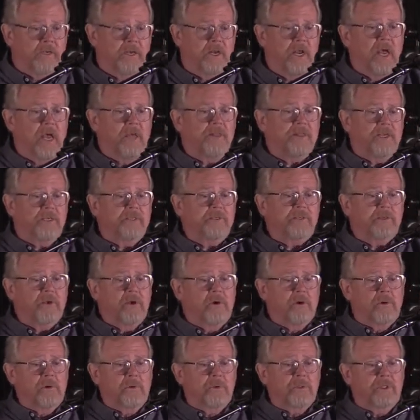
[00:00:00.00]
Death is
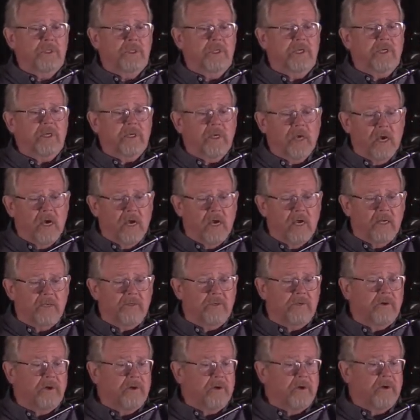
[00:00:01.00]
only a
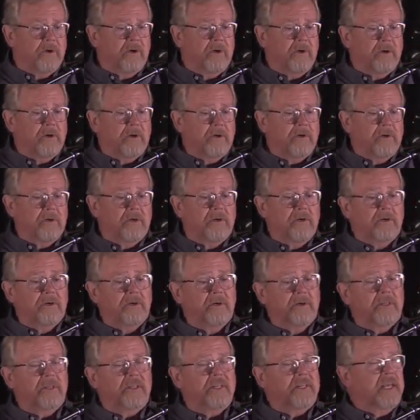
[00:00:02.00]

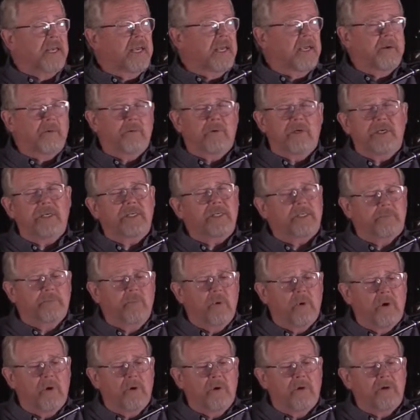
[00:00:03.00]
door, there is
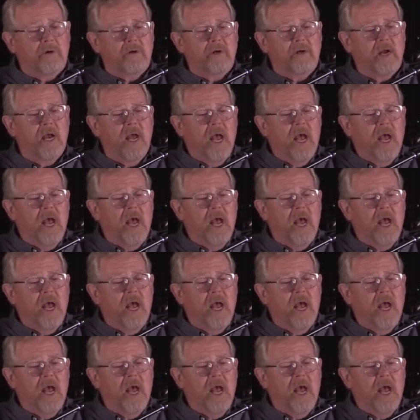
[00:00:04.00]
more.